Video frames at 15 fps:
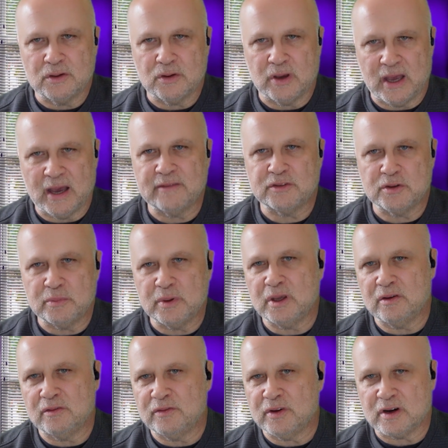have to
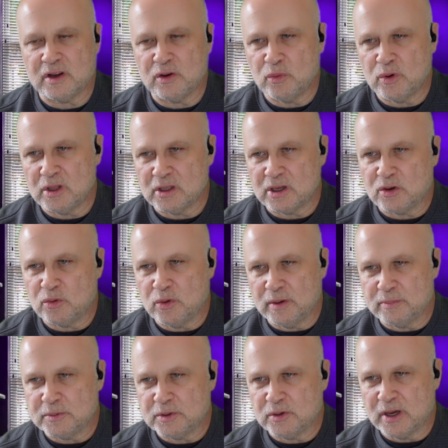be very well
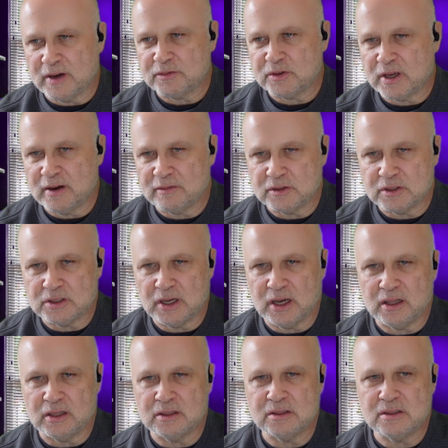equipped. You have to have the
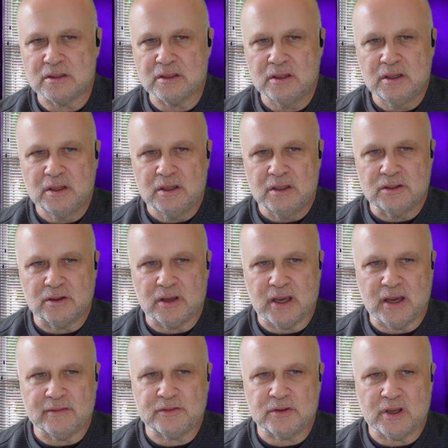talent. You
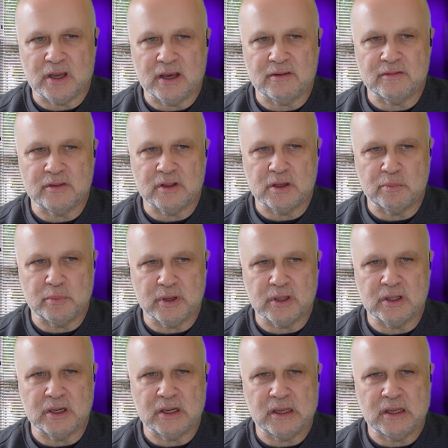have to have the
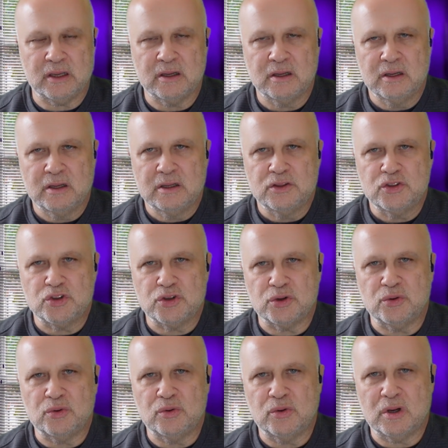ability
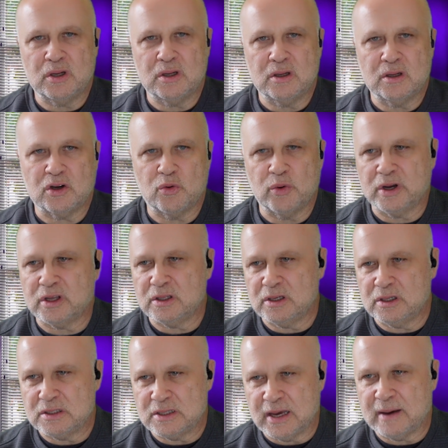to quickly
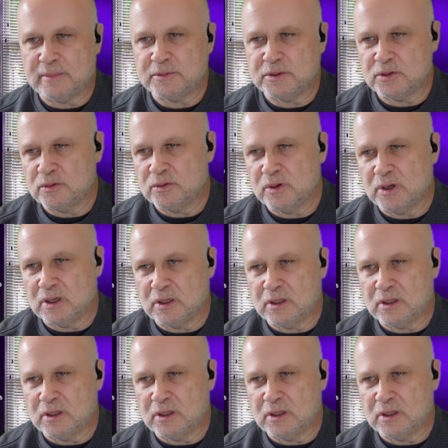adapt to